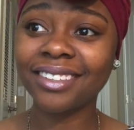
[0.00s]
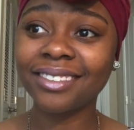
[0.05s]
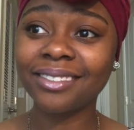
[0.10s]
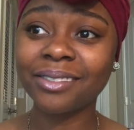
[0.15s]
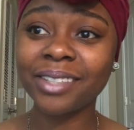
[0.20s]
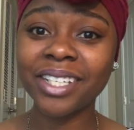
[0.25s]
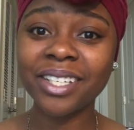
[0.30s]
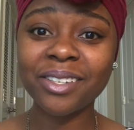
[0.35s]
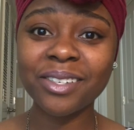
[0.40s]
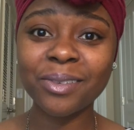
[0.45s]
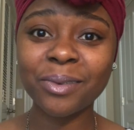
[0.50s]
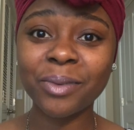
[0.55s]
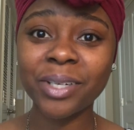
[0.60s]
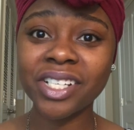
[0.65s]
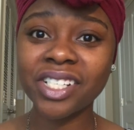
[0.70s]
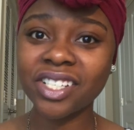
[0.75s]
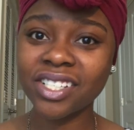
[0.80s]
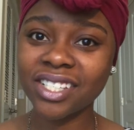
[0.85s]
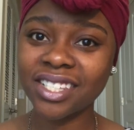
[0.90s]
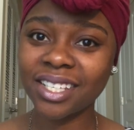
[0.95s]

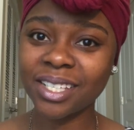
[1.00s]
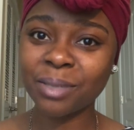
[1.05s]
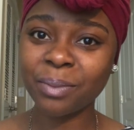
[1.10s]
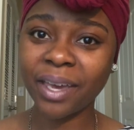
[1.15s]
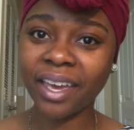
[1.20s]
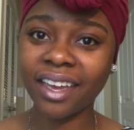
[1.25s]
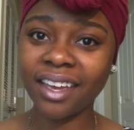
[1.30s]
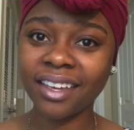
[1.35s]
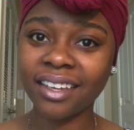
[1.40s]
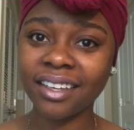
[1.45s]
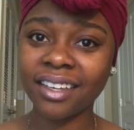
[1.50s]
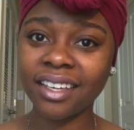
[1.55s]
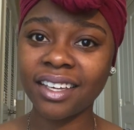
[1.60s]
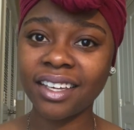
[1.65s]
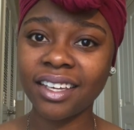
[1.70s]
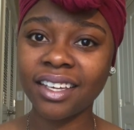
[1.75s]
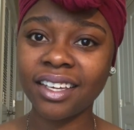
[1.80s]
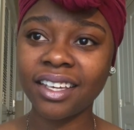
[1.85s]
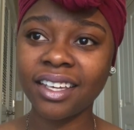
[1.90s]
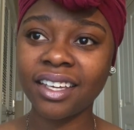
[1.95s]
where's your six-pack?
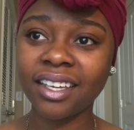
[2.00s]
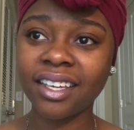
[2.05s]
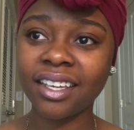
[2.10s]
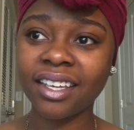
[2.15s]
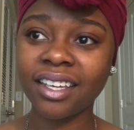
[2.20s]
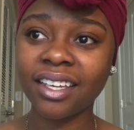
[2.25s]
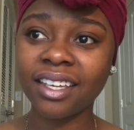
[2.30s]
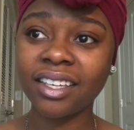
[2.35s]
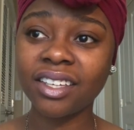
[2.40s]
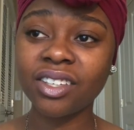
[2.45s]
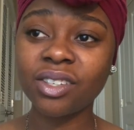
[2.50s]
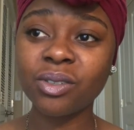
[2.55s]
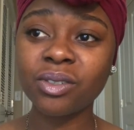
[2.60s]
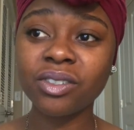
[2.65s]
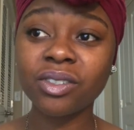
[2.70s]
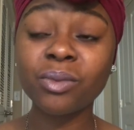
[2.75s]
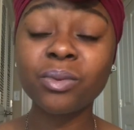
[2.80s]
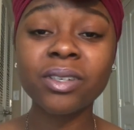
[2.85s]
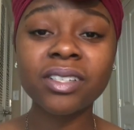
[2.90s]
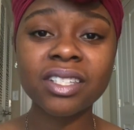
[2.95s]

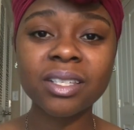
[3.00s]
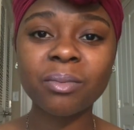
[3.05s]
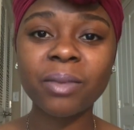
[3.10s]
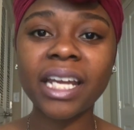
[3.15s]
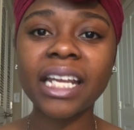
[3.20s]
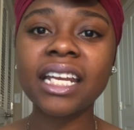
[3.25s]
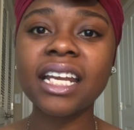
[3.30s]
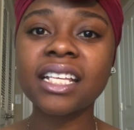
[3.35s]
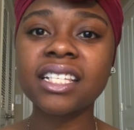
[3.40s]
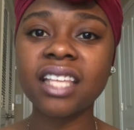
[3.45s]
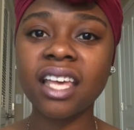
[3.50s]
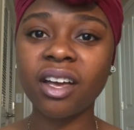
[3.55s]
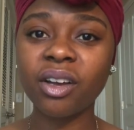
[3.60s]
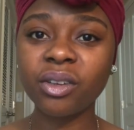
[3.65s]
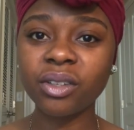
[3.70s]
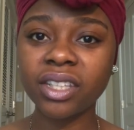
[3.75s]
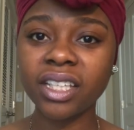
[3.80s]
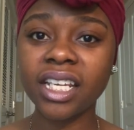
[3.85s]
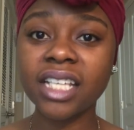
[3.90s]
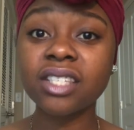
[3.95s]
You want somebody that's
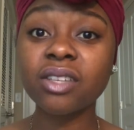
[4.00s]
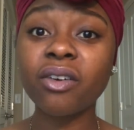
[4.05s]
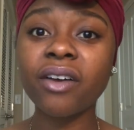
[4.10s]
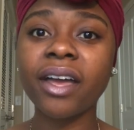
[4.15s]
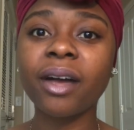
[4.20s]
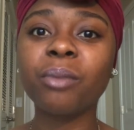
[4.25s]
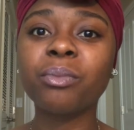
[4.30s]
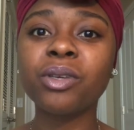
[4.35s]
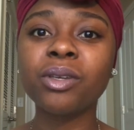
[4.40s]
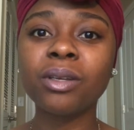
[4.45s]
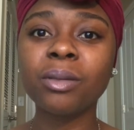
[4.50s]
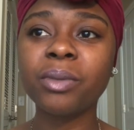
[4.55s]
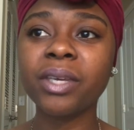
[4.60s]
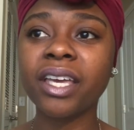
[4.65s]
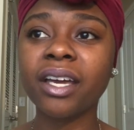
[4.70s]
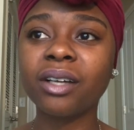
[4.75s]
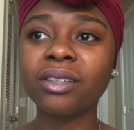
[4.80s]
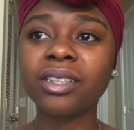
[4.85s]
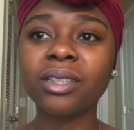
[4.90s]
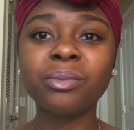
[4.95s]
healthy, that's going to help you to be
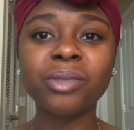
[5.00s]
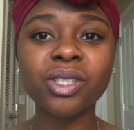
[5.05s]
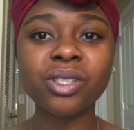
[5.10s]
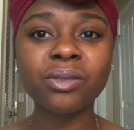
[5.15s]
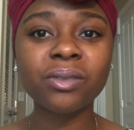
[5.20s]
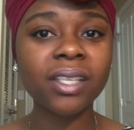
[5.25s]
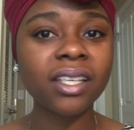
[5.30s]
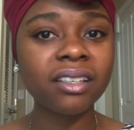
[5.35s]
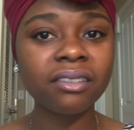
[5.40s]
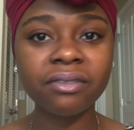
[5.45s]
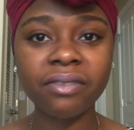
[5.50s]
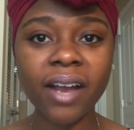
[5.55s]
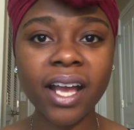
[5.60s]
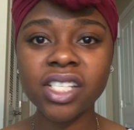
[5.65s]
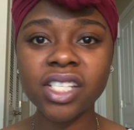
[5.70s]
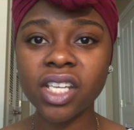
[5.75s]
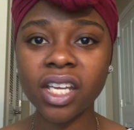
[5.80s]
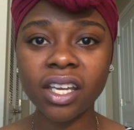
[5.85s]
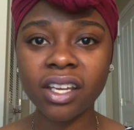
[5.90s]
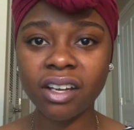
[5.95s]
healthy, but you eating
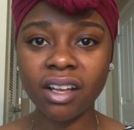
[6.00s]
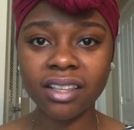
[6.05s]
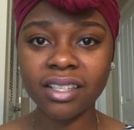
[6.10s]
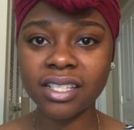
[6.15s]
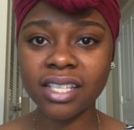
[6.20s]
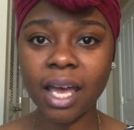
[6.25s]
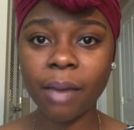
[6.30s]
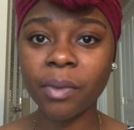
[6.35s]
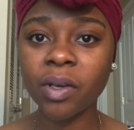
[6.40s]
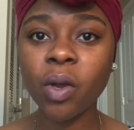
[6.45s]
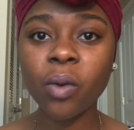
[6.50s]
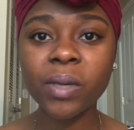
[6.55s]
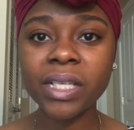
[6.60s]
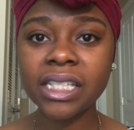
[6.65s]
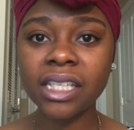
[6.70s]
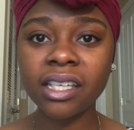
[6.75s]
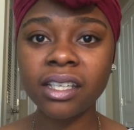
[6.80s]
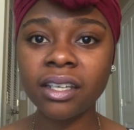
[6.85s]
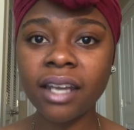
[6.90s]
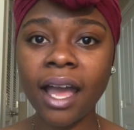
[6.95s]
chicken all the time and always
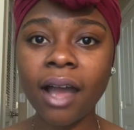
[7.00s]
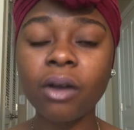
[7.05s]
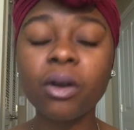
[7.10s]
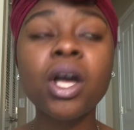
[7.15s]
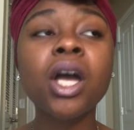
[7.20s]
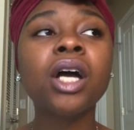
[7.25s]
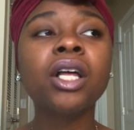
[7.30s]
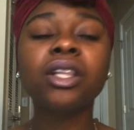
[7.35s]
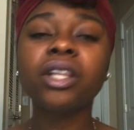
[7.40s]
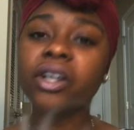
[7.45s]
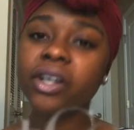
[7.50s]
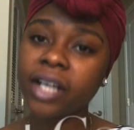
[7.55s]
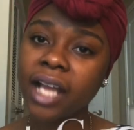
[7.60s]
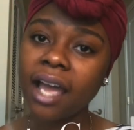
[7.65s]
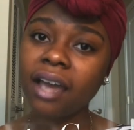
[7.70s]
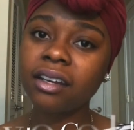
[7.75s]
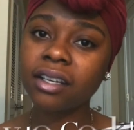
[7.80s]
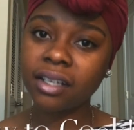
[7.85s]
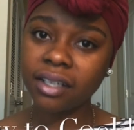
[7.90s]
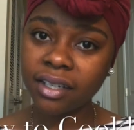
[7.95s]
eating out. Learn
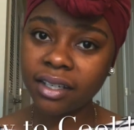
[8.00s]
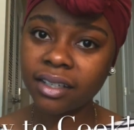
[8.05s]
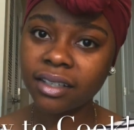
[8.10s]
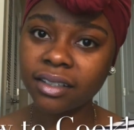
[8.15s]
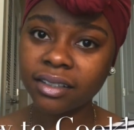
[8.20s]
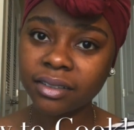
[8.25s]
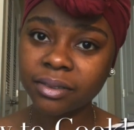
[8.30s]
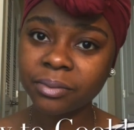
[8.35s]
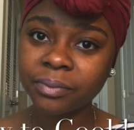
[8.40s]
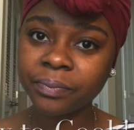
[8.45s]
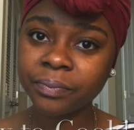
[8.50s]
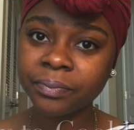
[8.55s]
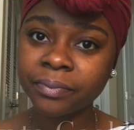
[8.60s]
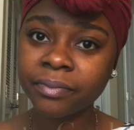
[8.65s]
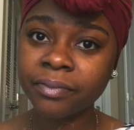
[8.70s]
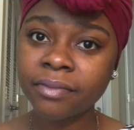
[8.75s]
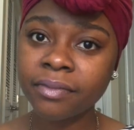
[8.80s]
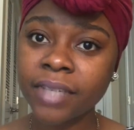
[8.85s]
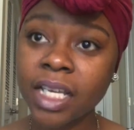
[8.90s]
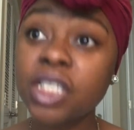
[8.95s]
how to cook.
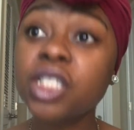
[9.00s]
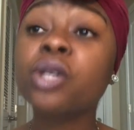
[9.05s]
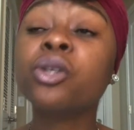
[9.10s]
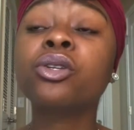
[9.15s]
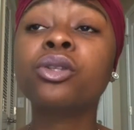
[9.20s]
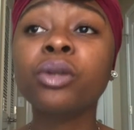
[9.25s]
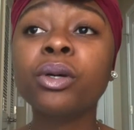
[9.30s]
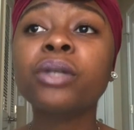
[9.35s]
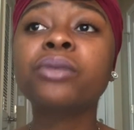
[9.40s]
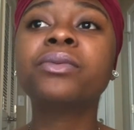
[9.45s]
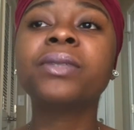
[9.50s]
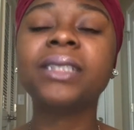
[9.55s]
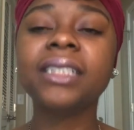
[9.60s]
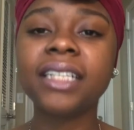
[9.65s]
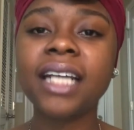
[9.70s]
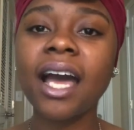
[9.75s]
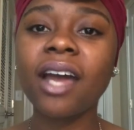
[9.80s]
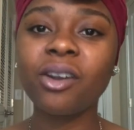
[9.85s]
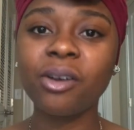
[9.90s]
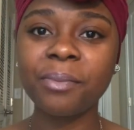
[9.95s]
So the Lord really
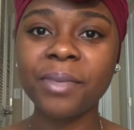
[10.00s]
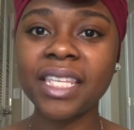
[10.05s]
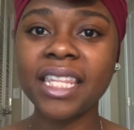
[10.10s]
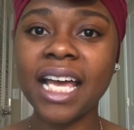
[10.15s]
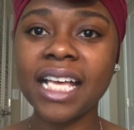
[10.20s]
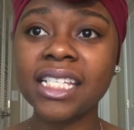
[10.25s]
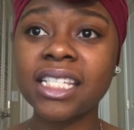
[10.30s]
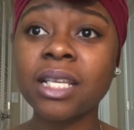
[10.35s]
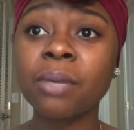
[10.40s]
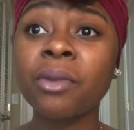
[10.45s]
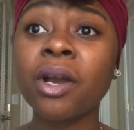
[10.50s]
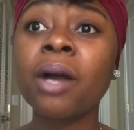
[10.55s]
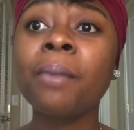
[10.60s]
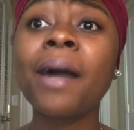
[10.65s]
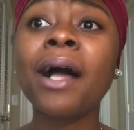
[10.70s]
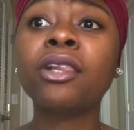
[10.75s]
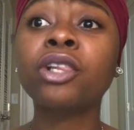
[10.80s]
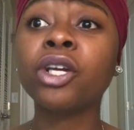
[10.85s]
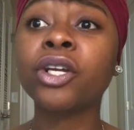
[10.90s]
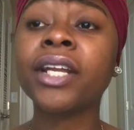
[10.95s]
got on me that summer
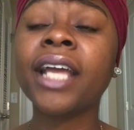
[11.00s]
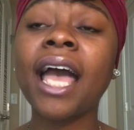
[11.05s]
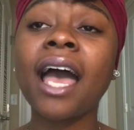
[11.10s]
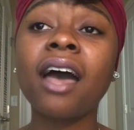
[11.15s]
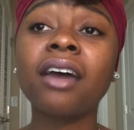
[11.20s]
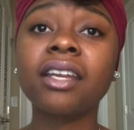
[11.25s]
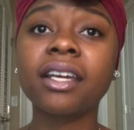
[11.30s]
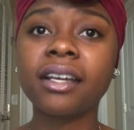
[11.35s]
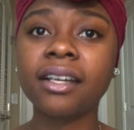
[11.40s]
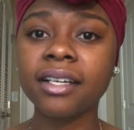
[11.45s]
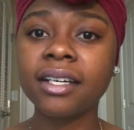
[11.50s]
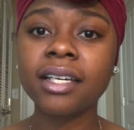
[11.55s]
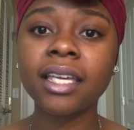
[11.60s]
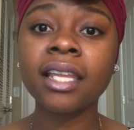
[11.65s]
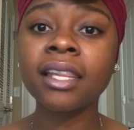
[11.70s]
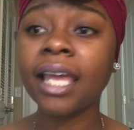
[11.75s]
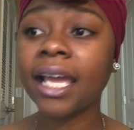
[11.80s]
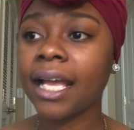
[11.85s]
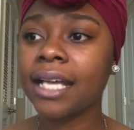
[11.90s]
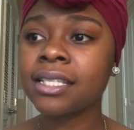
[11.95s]
about learning how to cook.
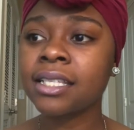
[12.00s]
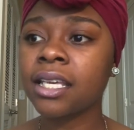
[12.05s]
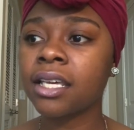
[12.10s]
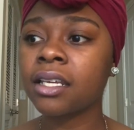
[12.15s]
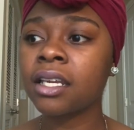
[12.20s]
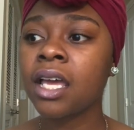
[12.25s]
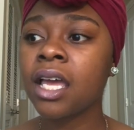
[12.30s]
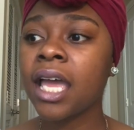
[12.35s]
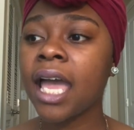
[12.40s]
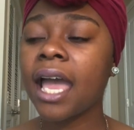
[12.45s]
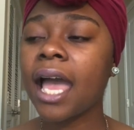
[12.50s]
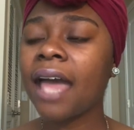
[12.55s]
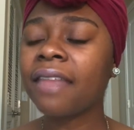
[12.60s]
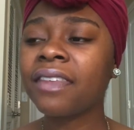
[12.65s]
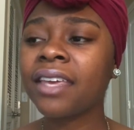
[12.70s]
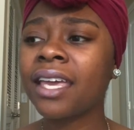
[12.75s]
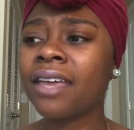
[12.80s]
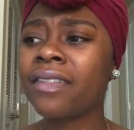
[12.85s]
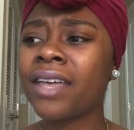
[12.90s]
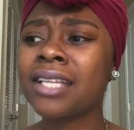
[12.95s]
And like I said, I
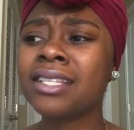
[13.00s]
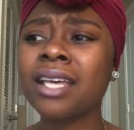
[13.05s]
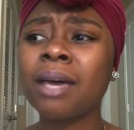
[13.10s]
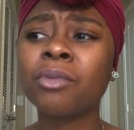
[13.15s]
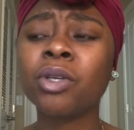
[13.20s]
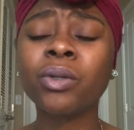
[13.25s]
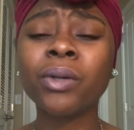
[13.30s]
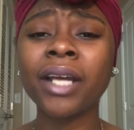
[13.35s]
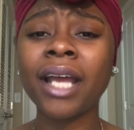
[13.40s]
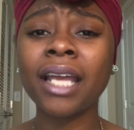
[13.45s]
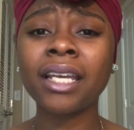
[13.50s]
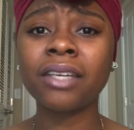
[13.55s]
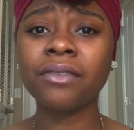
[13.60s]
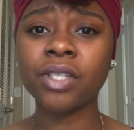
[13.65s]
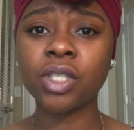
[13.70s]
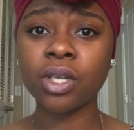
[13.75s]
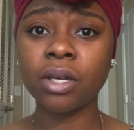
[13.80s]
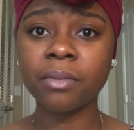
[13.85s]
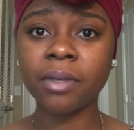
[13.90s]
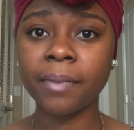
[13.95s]
think at that time, the Lord hadn't
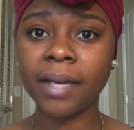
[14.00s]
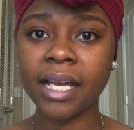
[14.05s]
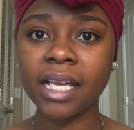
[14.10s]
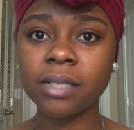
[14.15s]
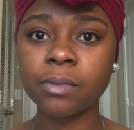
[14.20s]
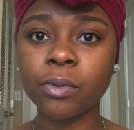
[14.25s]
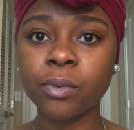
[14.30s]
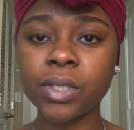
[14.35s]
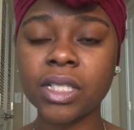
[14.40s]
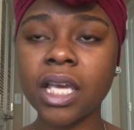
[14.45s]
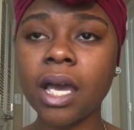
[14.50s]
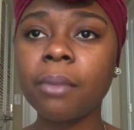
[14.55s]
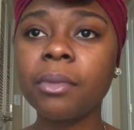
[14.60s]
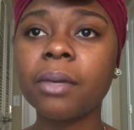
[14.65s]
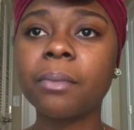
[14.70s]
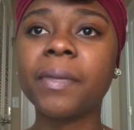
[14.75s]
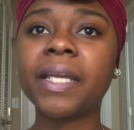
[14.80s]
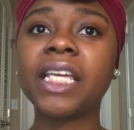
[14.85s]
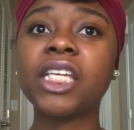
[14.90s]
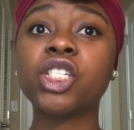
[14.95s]
even told me my husband was
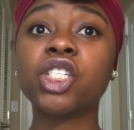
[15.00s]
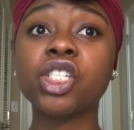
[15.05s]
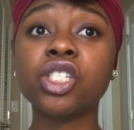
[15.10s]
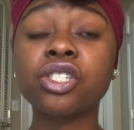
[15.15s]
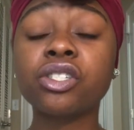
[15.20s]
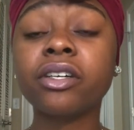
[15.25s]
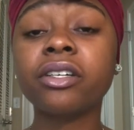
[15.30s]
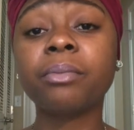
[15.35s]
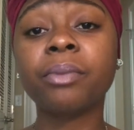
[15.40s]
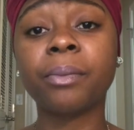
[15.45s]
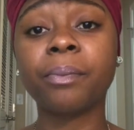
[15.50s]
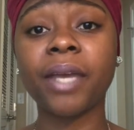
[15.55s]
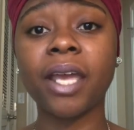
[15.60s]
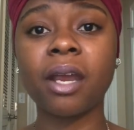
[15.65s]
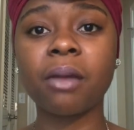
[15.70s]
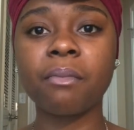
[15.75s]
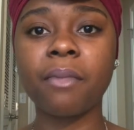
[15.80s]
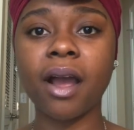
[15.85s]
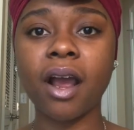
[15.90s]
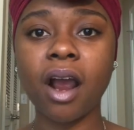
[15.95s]
coming, but he just started
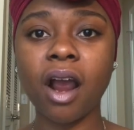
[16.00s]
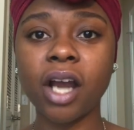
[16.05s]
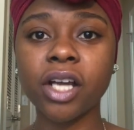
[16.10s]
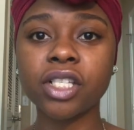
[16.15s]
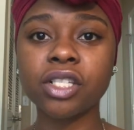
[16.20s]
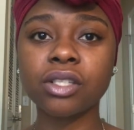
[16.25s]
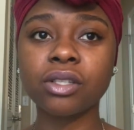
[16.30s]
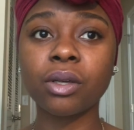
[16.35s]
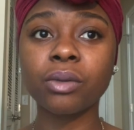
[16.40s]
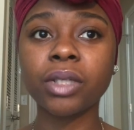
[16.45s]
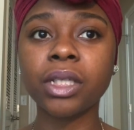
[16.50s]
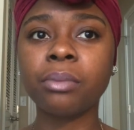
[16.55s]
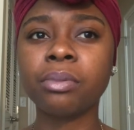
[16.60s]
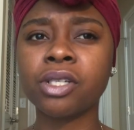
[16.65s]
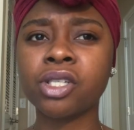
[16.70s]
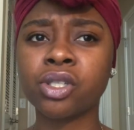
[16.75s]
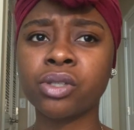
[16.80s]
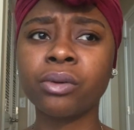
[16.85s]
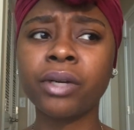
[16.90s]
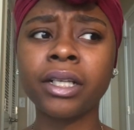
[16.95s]
preparing my heart slowly
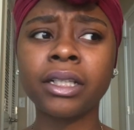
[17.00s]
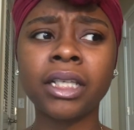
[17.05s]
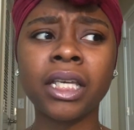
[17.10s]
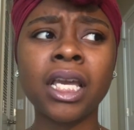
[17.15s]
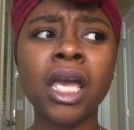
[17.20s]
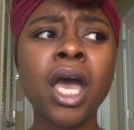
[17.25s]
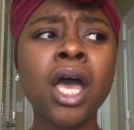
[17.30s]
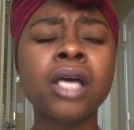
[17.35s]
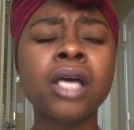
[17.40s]
but surely.